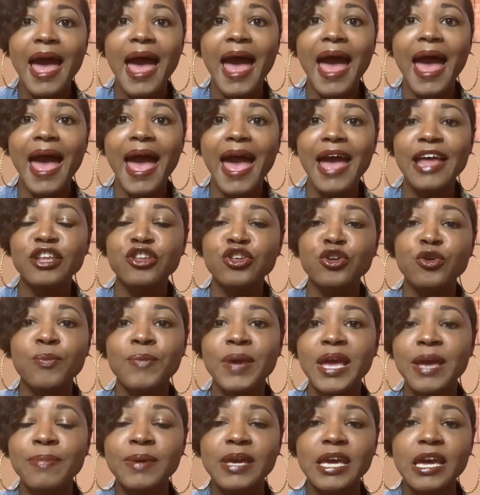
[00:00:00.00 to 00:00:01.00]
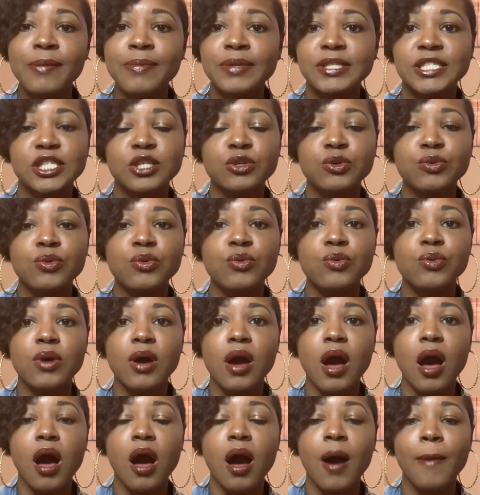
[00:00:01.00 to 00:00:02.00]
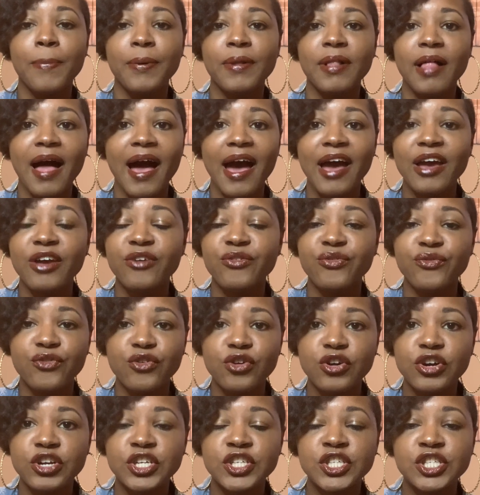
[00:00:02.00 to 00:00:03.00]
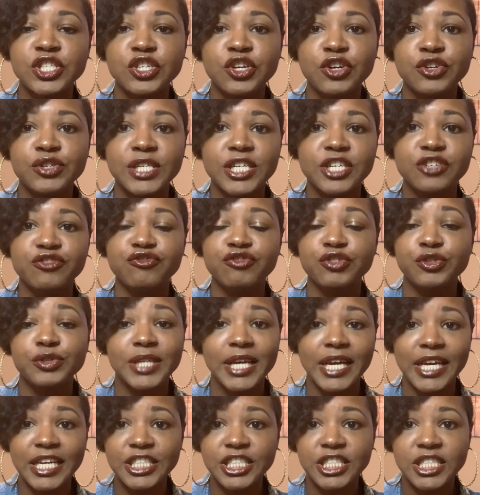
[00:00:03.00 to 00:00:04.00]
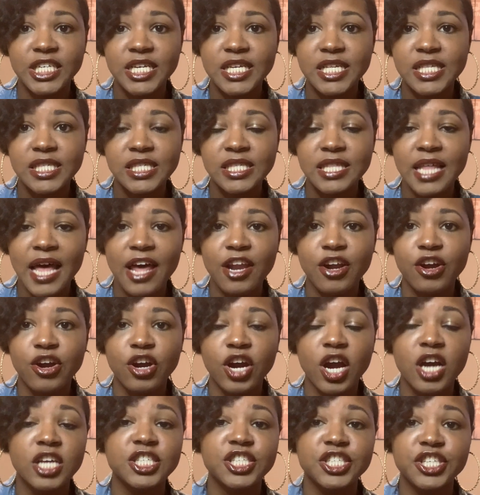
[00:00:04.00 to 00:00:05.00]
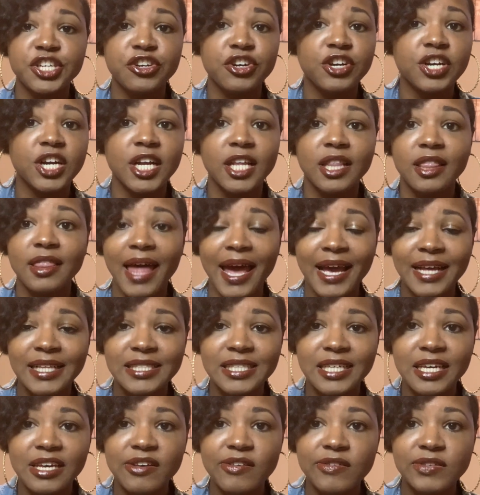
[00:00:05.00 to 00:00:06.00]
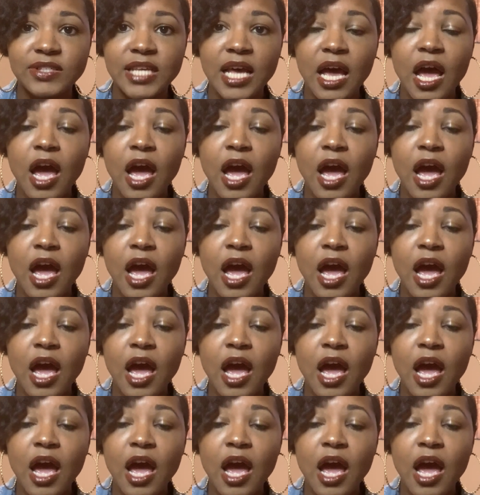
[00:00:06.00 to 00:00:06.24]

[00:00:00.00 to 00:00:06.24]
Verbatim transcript: And you may be able to apply for certain rotations that are considered electives,